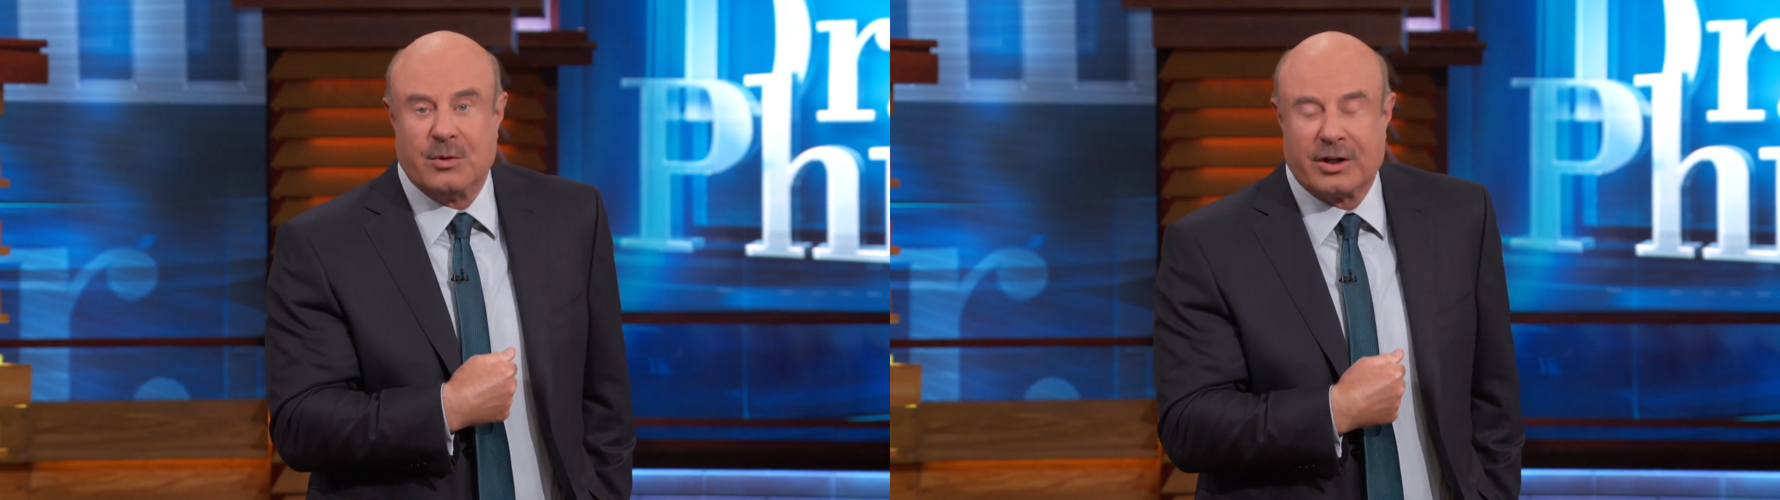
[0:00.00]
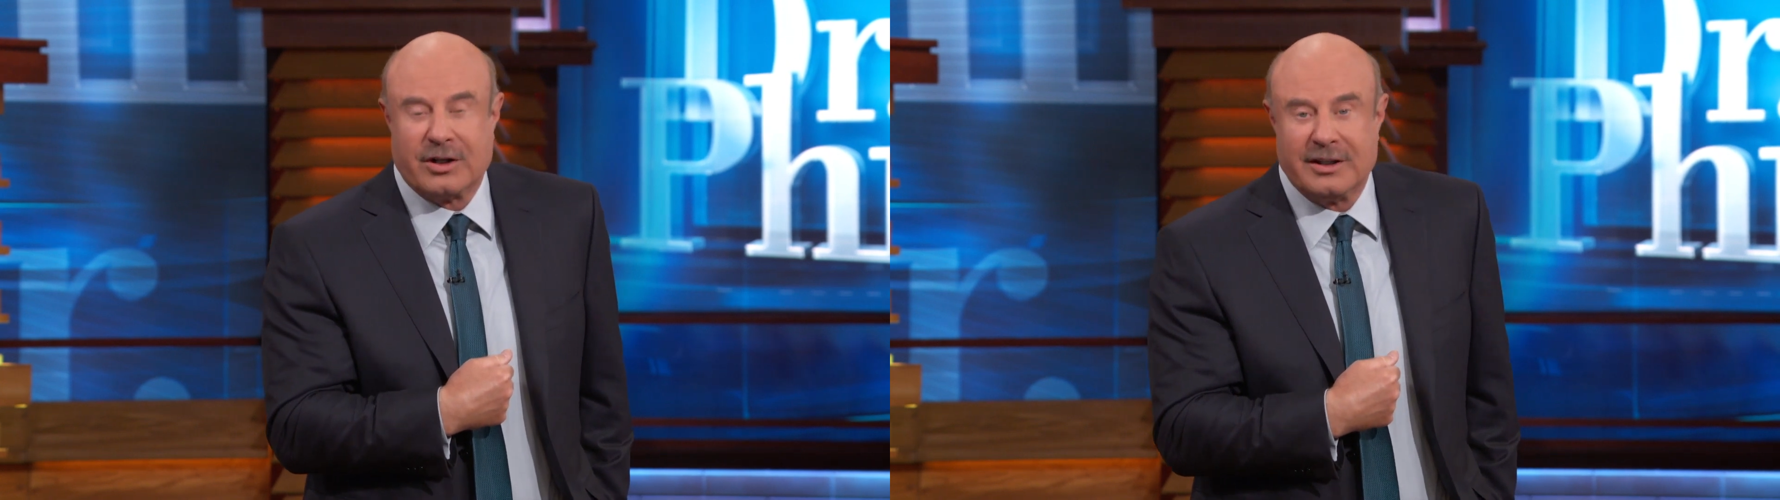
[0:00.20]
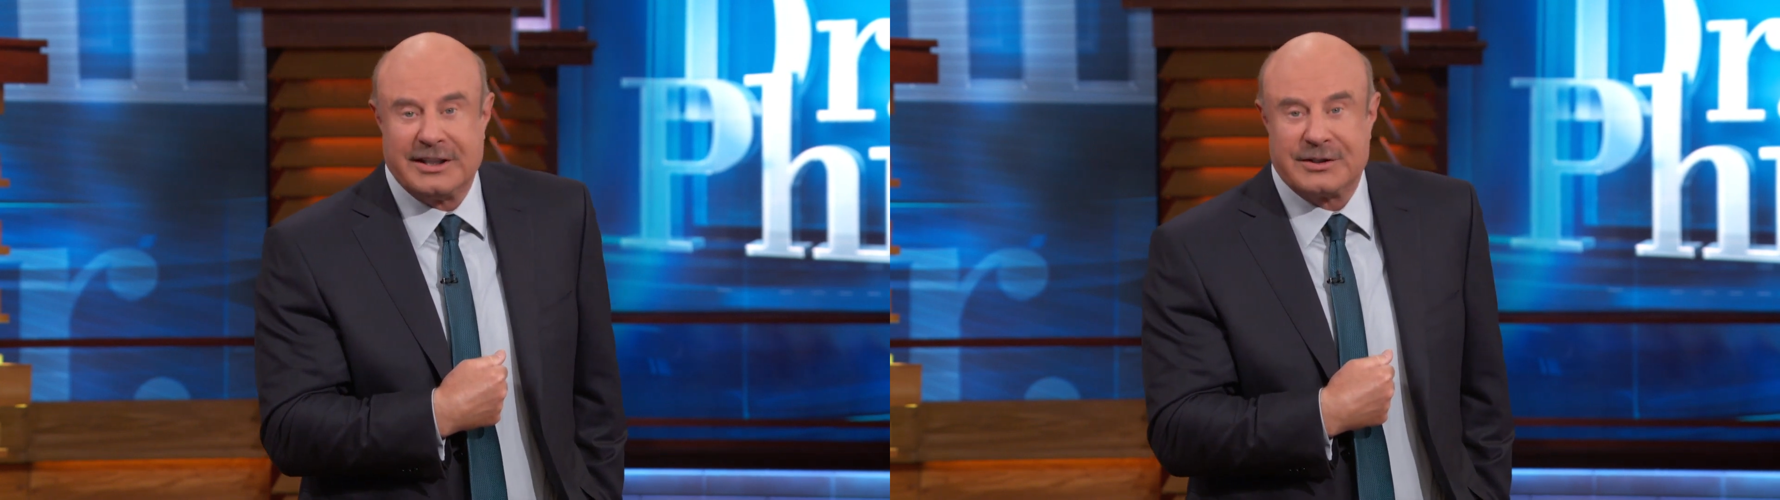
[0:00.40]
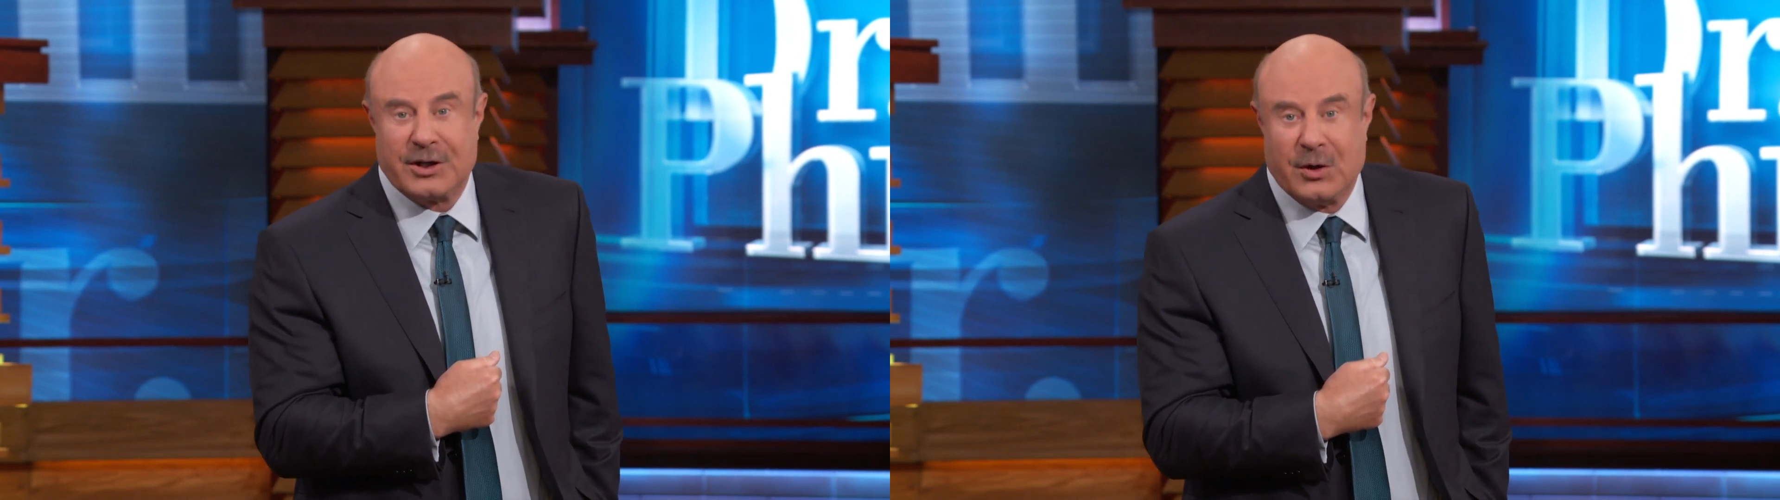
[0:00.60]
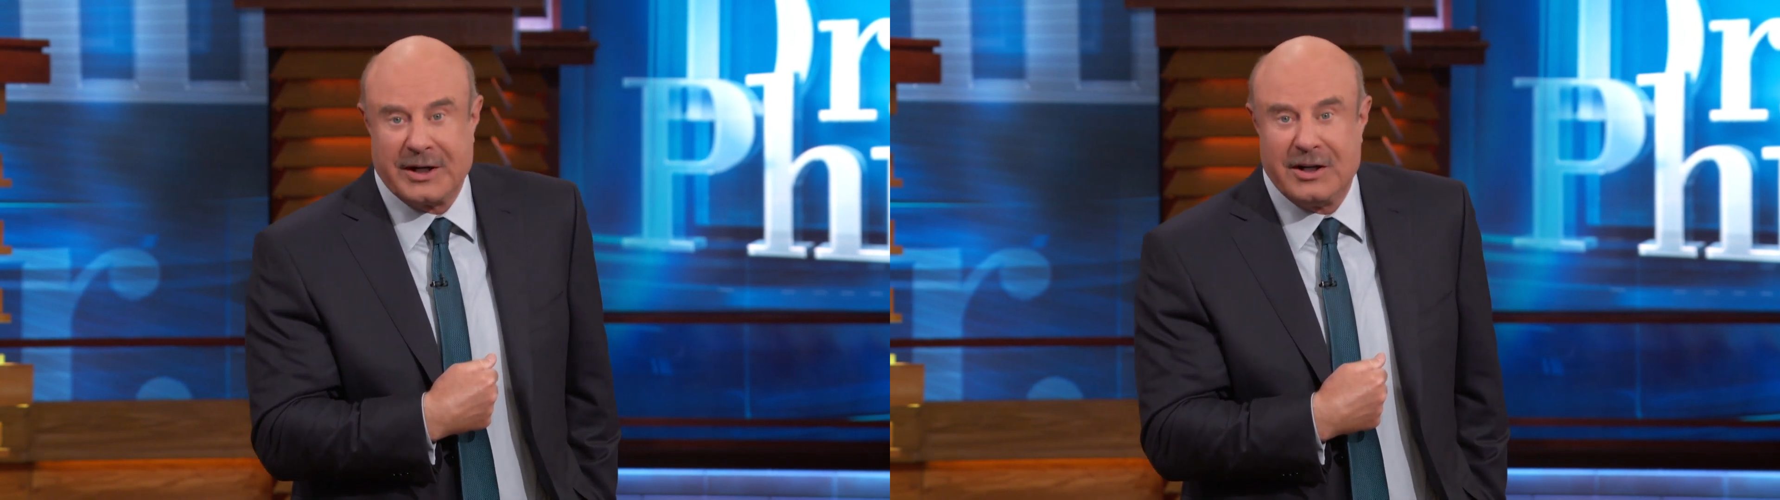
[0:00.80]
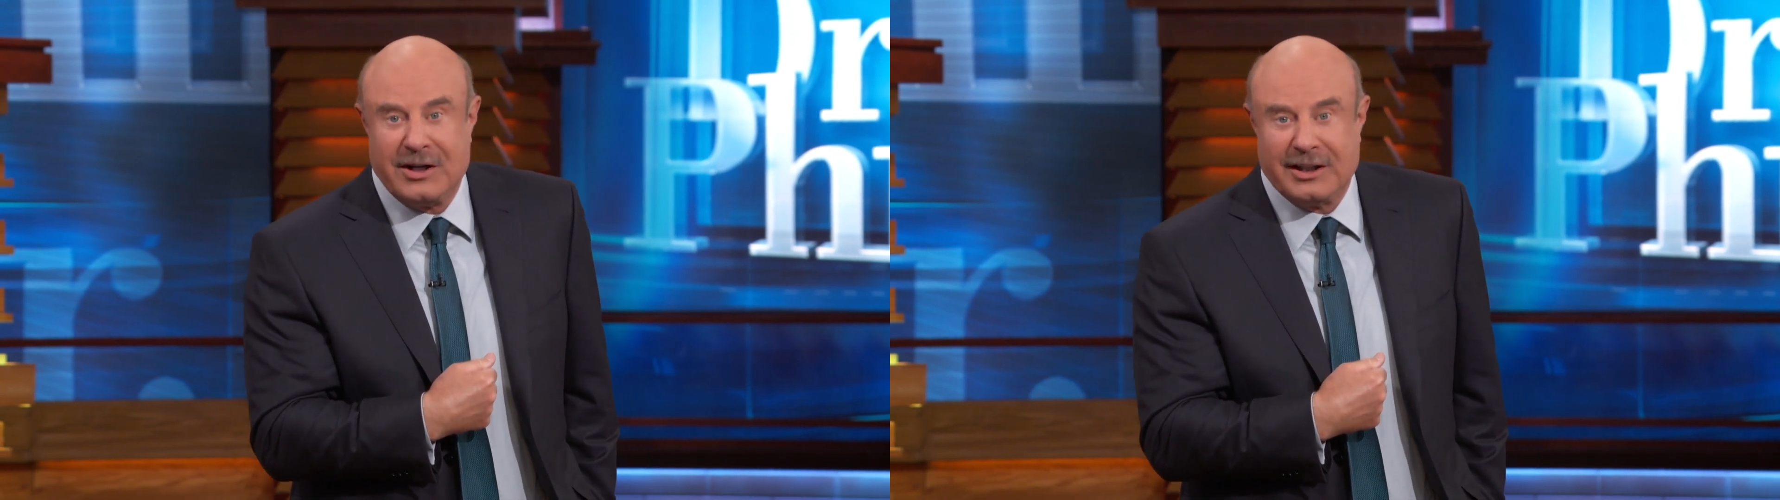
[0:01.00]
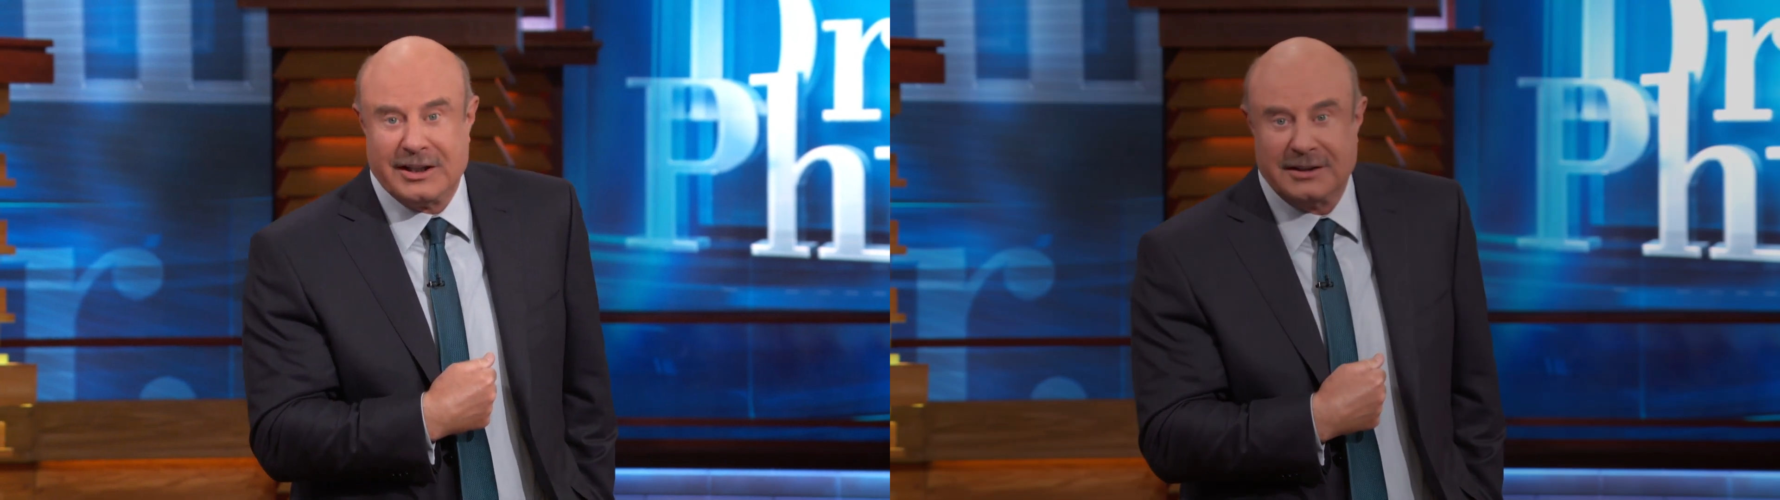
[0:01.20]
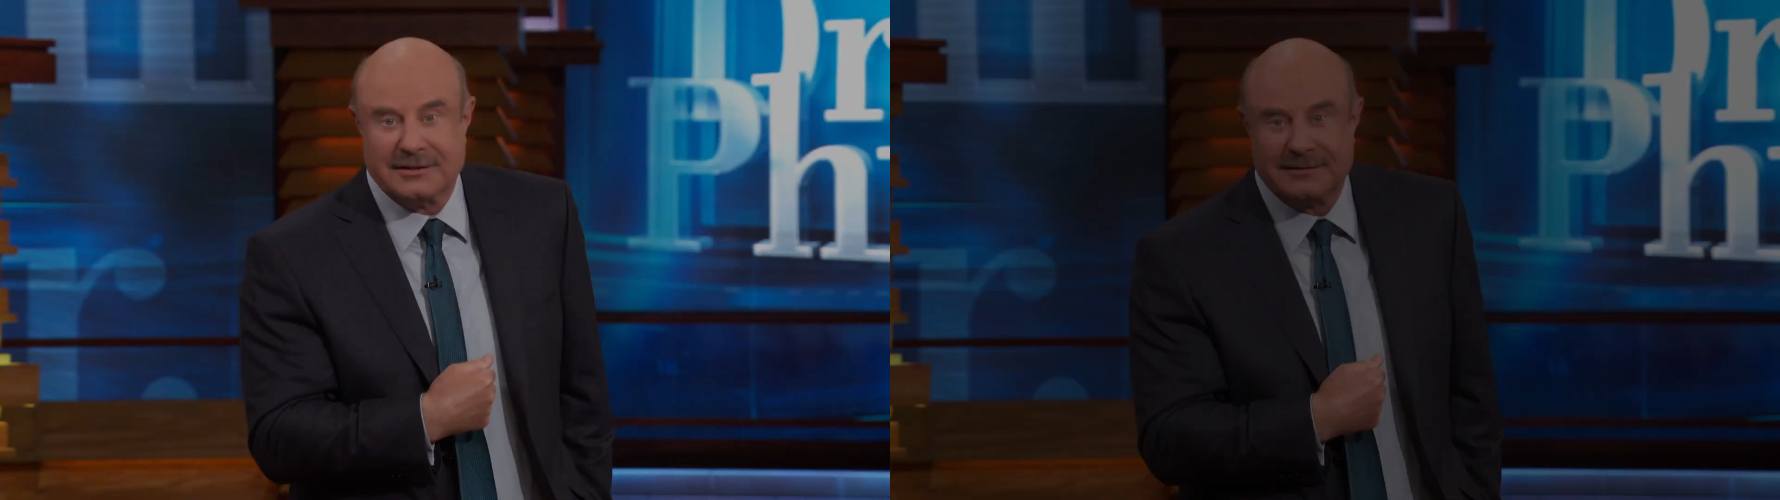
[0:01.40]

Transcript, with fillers: world is going on.